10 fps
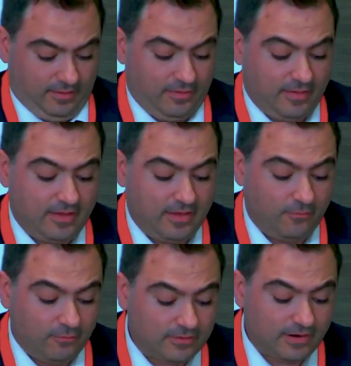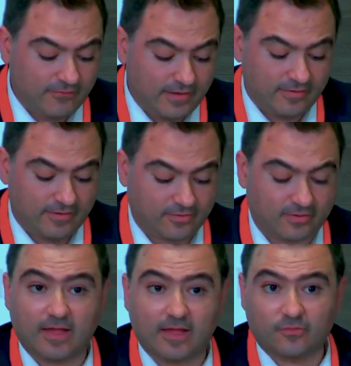The ultra-vires
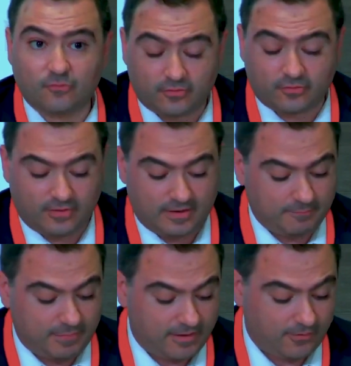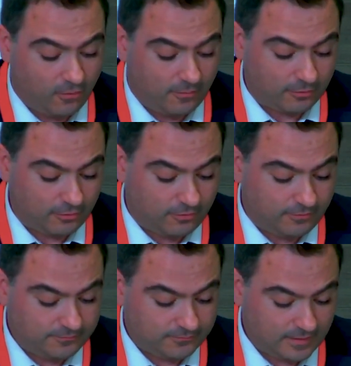doctrine per common law,
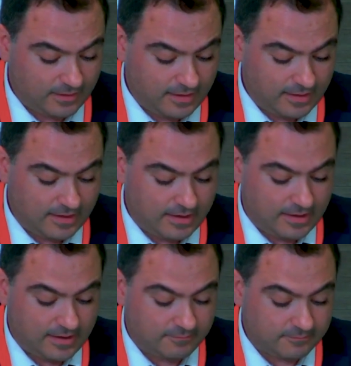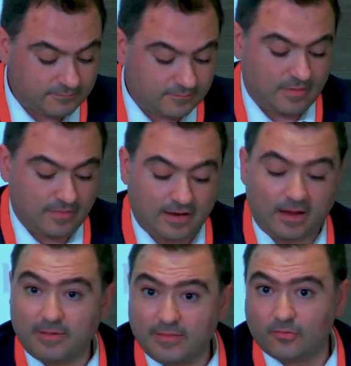the
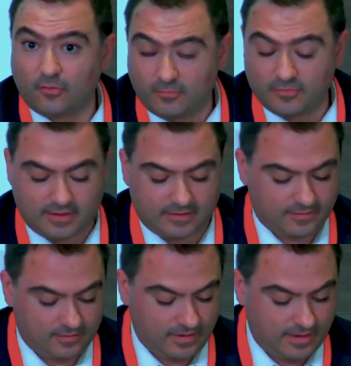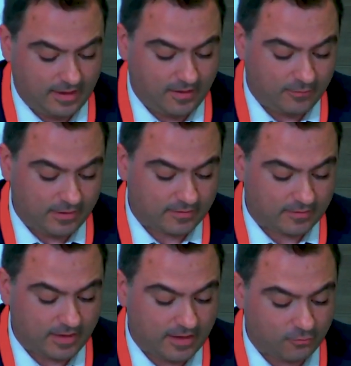company's objects, which
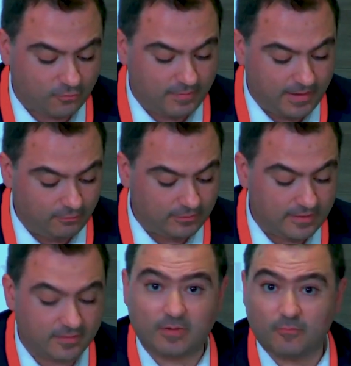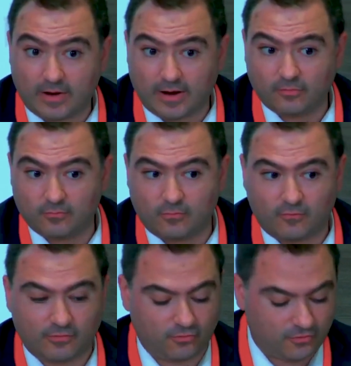should be included in the Memorandum
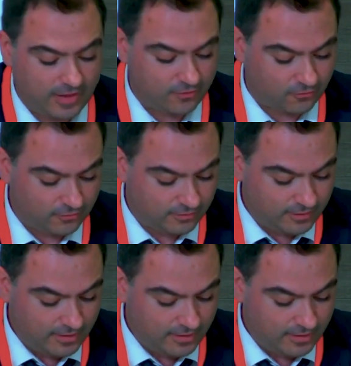of Association,